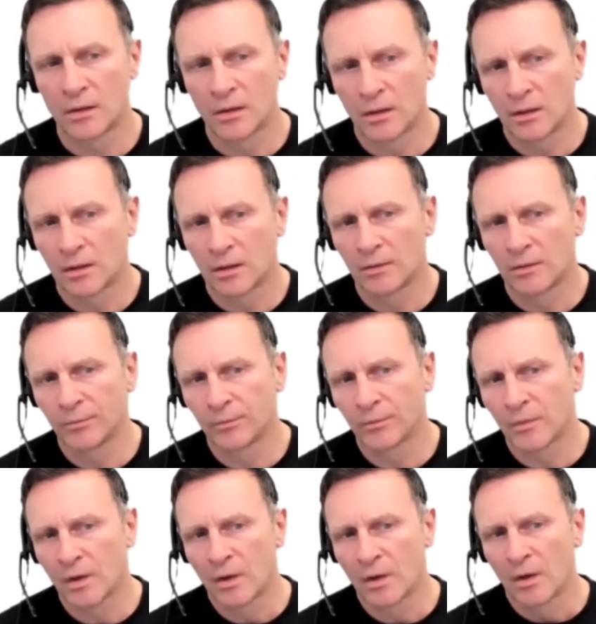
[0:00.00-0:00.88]

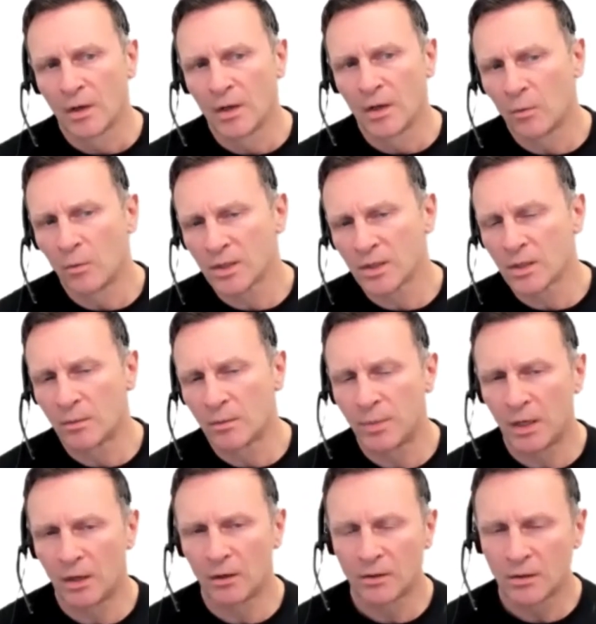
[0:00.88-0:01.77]
yeah, what's
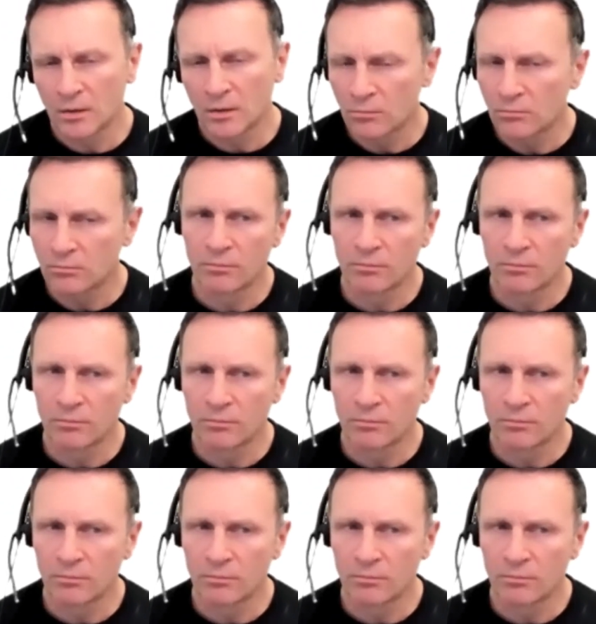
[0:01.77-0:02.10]
about